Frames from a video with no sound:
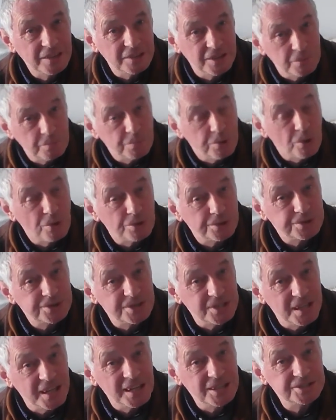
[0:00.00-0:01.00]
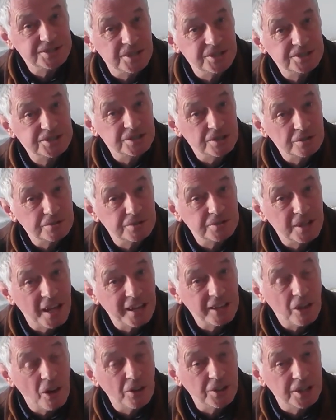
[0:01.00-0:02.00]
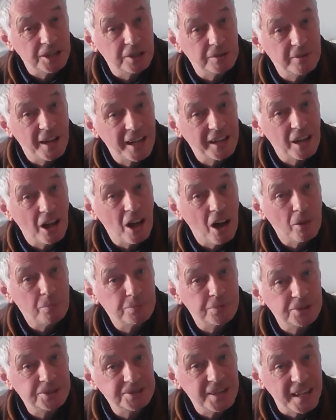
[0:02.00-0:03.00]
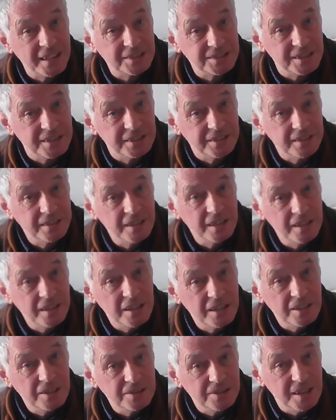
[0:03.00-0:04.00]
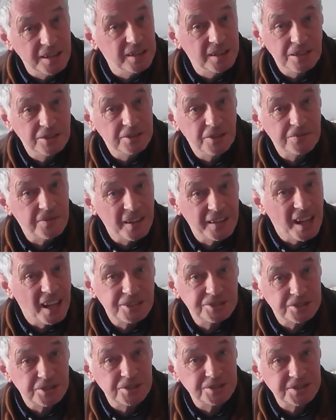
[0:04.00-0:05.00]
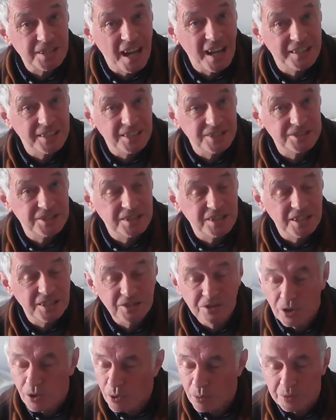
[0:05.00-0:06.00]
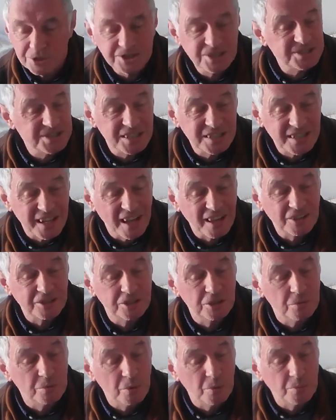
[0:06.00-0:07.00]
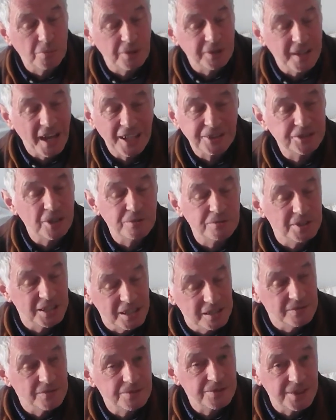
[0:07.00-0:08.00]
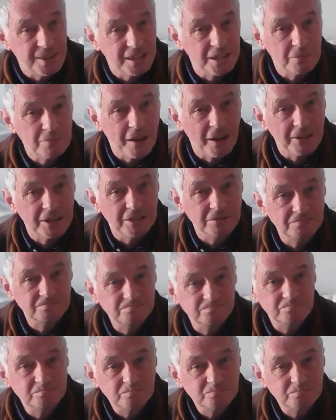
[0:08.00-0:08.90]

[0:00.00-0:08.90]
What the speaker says: The important is that children like Holly Gregg are protected. The financial side is enormous. It's incalculable, but I don't even think...